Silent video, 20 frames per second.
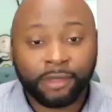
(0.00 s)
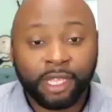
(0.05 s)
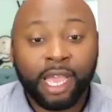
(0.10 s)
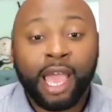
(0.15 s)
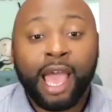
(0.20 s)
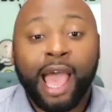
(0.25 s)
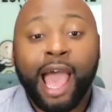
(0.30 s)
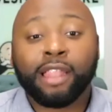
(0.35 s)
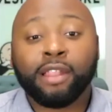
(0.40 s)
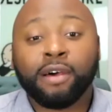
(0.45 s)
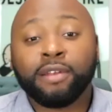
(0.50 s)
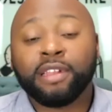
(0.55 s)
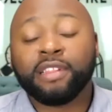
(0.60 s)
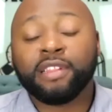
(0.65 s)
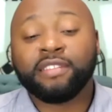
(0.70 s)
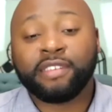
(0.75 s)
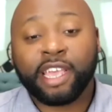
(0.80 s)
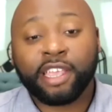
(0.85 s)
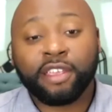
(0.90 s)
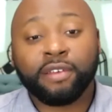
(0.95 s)
How long and did it
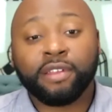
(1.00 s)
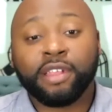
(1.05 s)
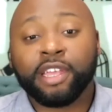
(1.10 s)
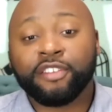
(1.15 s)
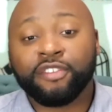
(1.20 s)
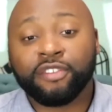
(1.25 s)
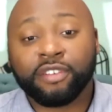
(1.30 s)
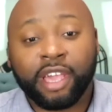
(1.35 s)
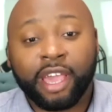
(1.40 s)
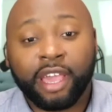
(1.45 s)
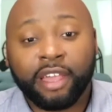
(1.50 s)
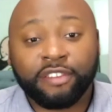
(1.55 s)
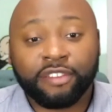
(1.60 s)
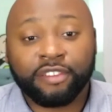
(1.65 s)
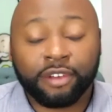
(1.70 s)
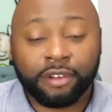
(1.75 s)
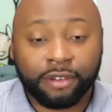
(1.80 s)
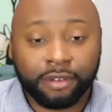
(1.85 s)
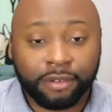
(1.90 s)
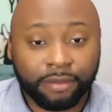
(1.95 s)
take you to uh, get the cage
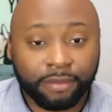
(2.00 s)
code?